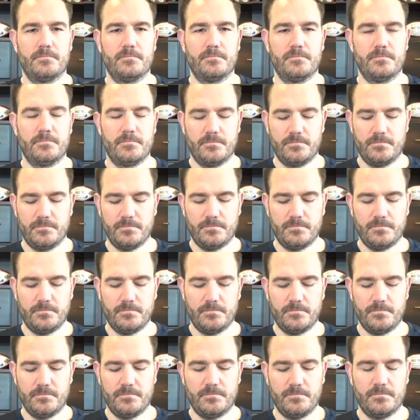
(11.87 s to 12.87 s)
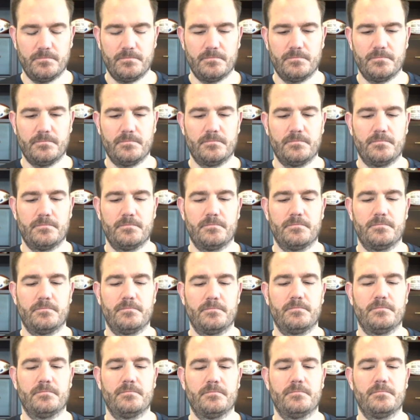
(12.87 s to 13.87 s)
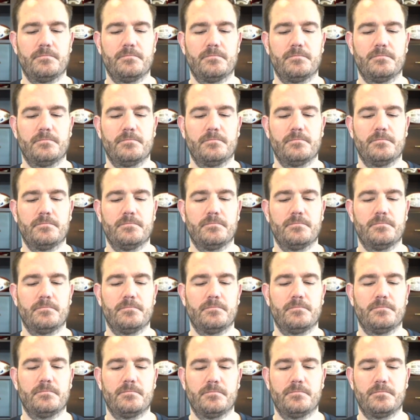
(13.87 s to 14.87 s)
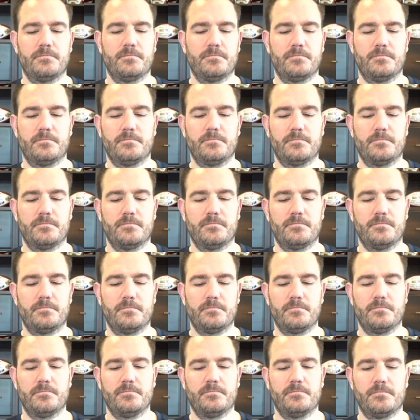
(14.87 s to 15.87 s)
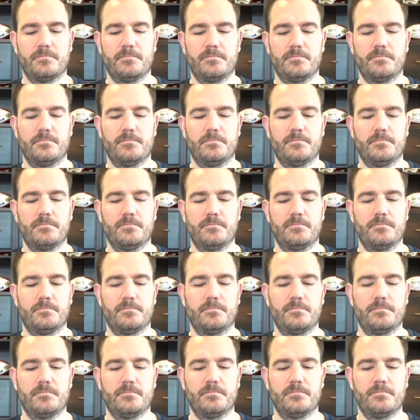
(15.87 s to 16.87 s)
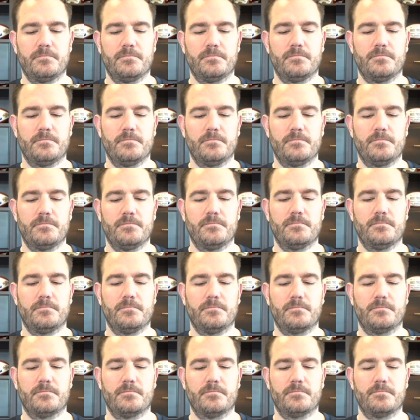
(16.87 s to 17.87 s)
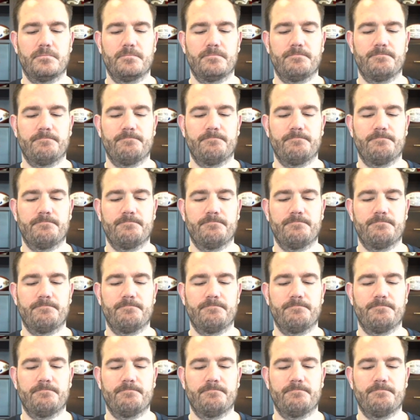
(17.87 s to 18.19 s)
The person shown says nothing.